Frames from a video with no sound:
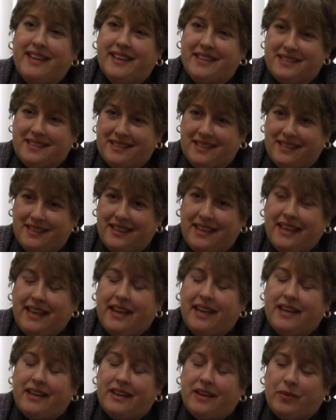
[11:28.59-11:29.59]
Yes.
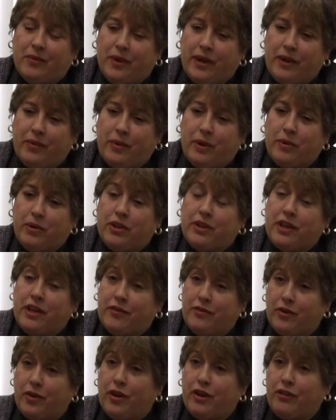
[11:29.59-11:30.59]
Okay. We were
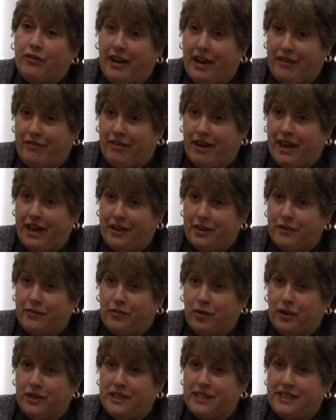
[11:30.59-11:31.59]
looking for a grant writer
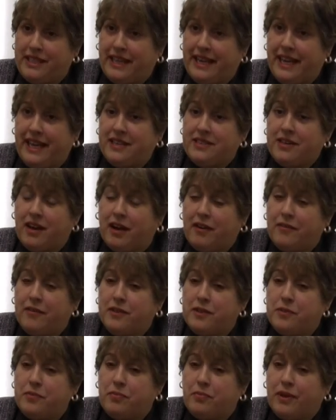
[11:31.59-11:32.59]
for the DA's
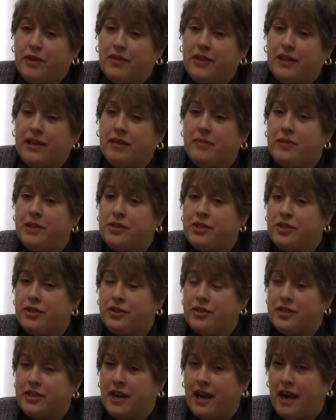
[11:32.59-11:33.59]
office, but the
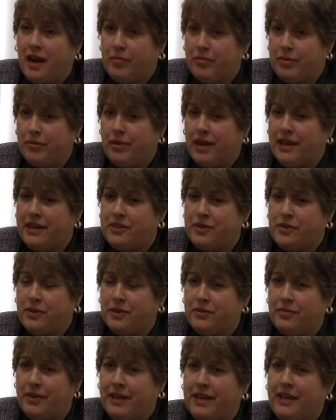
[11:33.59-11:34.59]
commissioners compromised
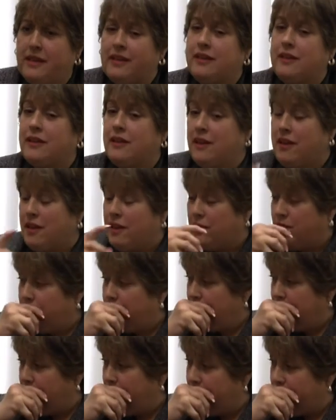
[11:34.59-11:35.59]
with me.
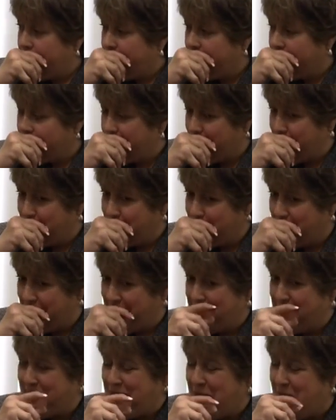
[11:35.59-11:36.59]
Excuse
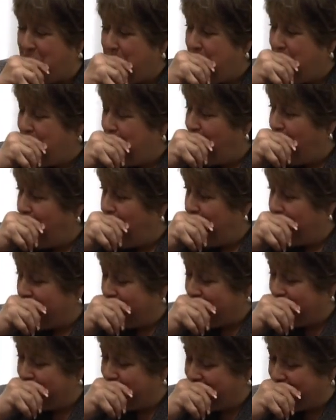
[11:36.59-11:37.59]
me. I
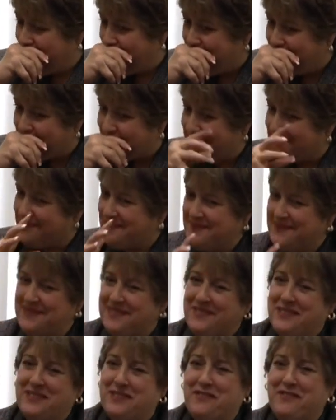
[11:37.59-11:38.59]

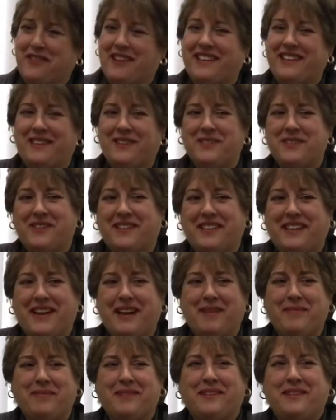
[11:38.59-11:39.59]
was afraid that was going to
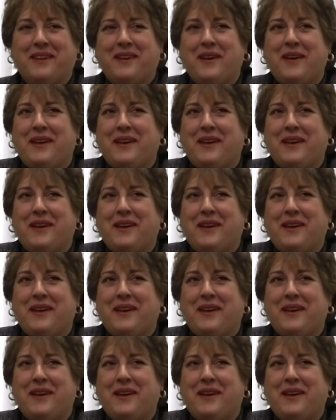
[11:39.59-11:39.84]
happen.